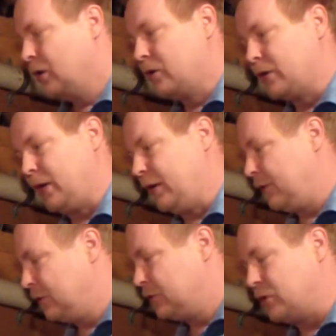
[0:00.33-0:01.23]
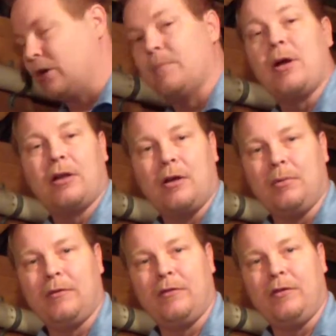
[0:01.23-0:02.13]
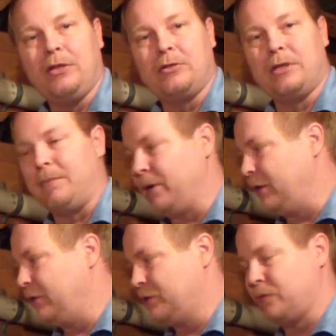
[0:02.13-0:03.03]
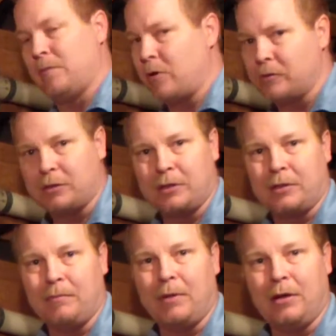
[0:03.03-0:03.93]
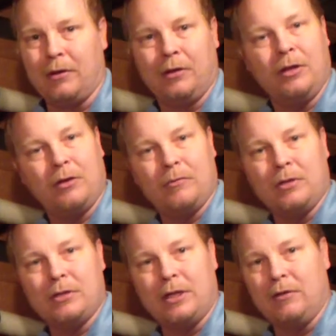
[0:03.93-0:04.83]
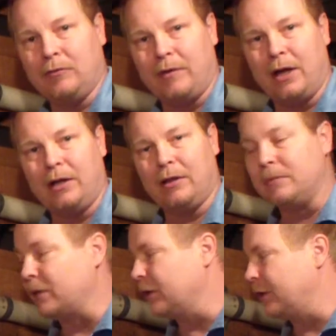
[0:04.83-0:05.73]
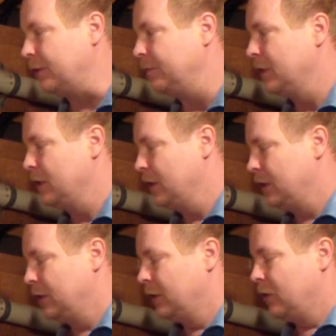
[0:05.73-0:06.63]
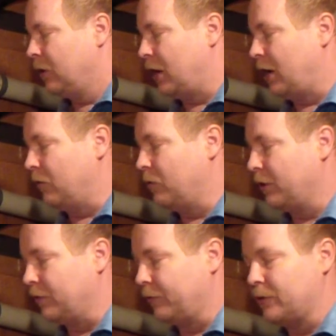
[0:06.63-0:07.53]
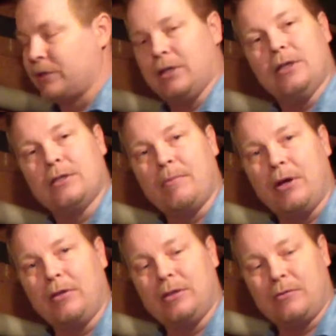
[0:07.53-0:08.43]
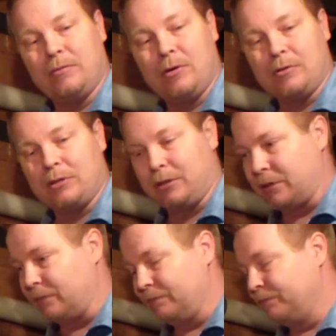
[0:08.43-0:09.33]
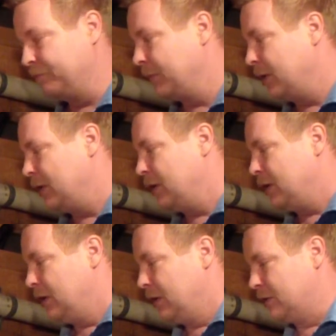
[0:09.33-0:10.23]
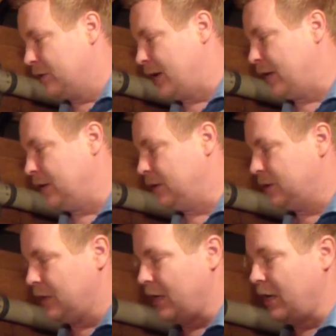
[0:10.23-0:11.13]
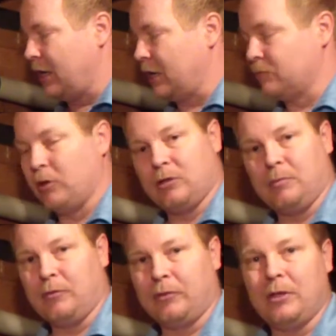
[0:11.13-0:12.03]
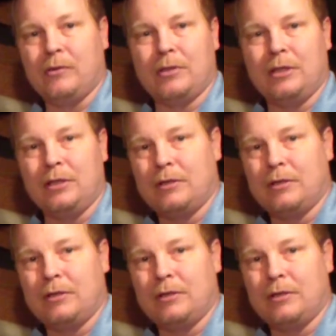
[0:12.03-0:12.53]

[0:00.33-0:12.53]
Okay, let's talk about a couple of the features that make this remote system better than the other ones that you'll find on the market. One of the first things about this remote system is that it has multiple frequencies.